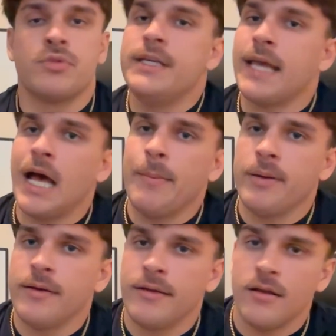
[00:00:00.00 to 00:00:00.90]

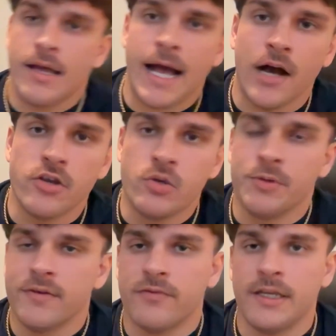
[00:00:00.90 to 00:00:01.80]
recap how you
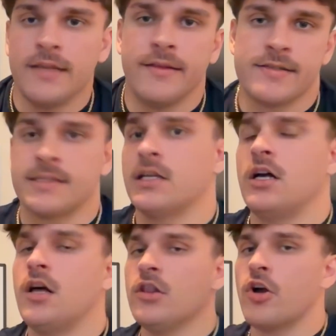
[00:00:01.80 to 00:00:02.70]
would defeat this
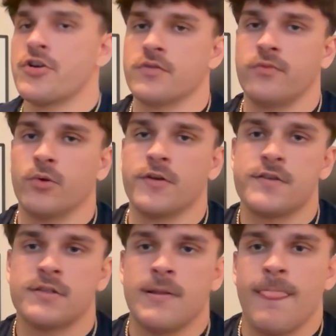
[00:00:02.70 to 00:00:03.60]
larger
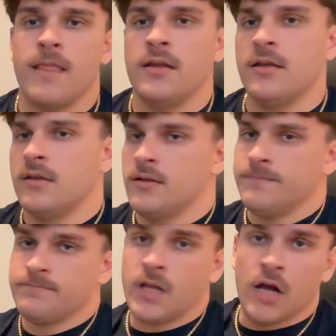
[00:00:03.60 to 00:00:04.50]
force,
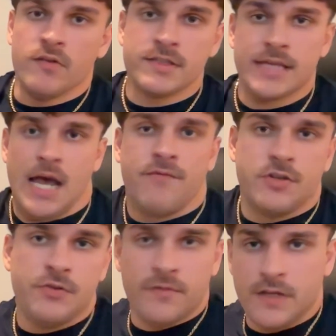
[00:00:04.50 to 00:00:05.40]
obviously after
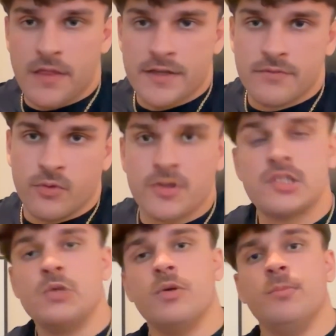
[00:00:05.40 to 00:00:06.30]
you defeated this
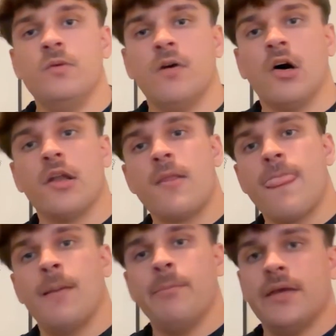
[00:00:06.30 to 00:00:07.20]
force, you would move on
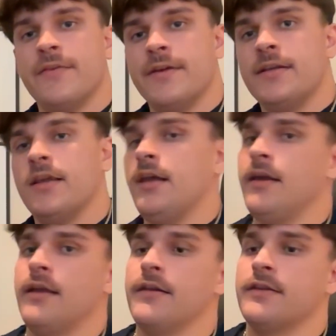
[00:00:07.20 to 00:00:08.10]
and pivot
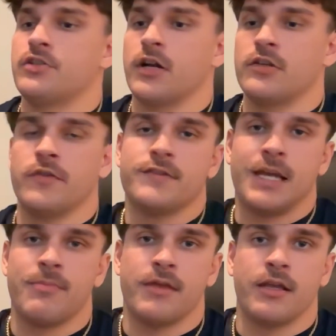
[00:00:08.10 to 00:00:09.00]
and try to do the
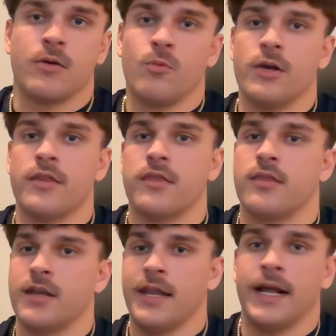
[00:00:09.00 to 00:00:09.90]
same thing with
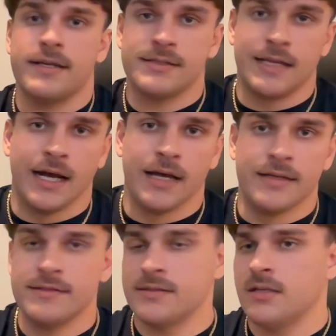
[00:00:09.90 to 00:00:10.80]
the next
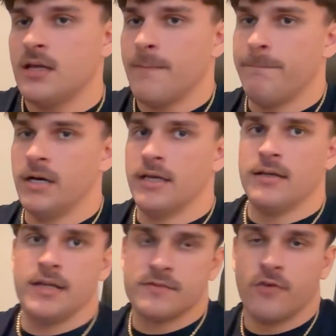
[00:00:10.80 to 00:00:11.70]
guys.
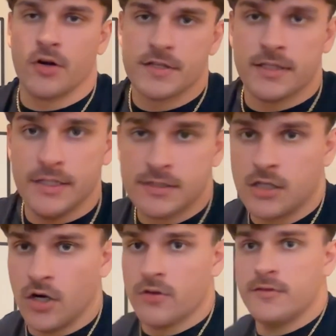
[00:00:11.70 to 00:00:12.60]
But as far as this
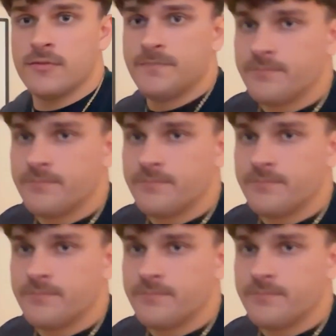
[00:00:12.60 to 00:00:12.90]
goes,